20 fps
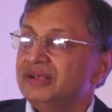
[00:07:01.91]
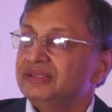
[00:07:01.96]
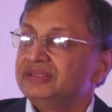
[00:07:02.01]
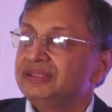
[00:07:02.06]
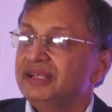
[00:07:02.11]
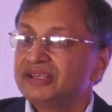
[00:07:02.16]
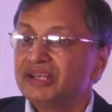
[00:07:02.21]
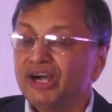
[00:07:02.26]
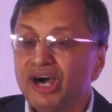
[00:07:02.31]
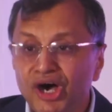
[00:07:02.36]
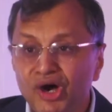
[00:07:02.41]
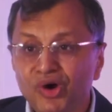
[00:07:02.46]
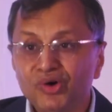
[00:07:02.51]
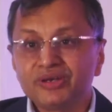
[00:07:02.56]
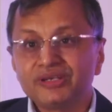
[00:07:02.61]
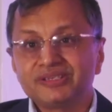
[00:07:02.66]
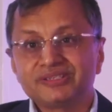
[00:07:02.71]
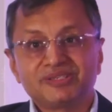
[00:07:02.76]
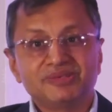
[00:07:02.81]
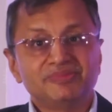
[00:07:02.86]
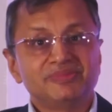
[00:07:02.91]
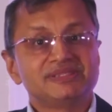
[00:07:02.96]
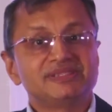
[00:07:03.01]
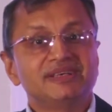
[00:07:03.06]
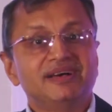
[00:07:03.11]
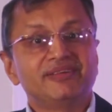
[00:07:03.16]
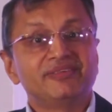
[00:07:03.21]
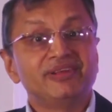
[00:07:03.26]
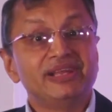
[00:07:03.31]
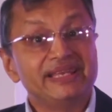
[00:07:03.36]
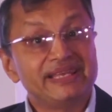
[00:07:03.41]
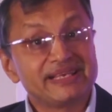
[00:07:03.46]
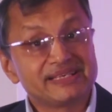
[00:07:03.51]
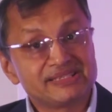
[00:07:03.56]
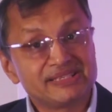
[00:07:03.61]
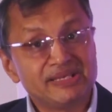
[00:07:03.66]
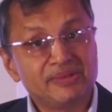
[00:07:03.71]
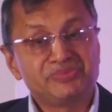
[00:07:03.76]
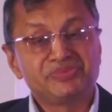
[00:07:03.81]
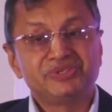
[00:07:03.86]
that how customers are really
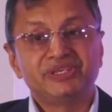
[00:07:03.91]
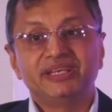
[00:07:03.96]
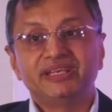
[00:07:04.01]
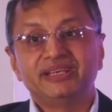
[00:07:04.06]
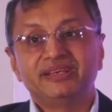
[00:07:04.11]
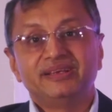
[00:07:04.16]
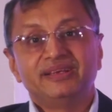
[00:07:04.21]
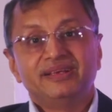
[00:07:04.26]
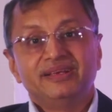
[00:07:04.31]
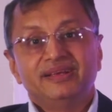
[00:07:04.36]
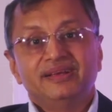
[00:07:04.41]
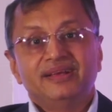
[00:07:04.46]
accepting